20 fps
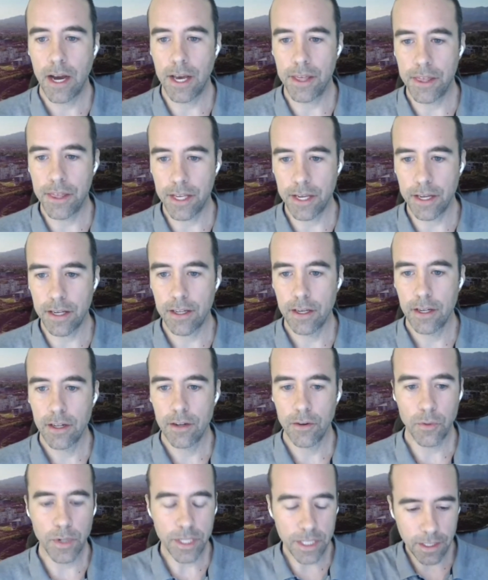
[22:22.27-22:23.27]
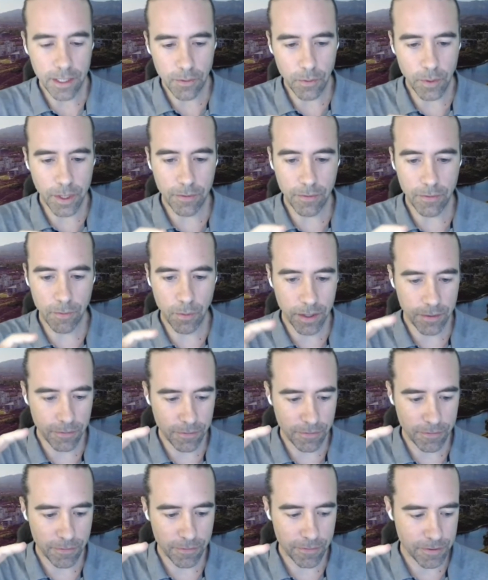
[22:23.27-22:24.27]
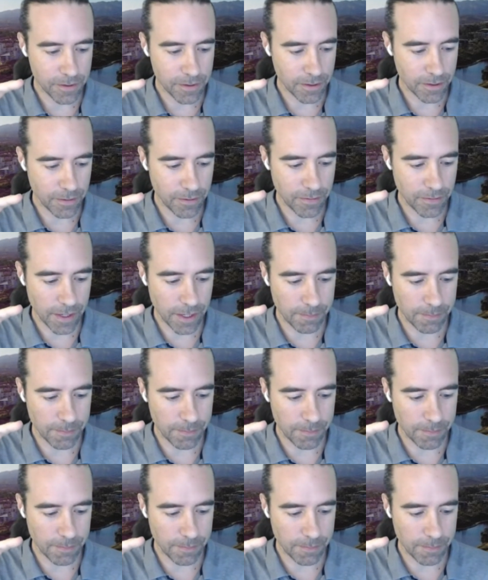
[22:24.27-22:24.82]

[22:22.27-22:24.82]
think we've sort of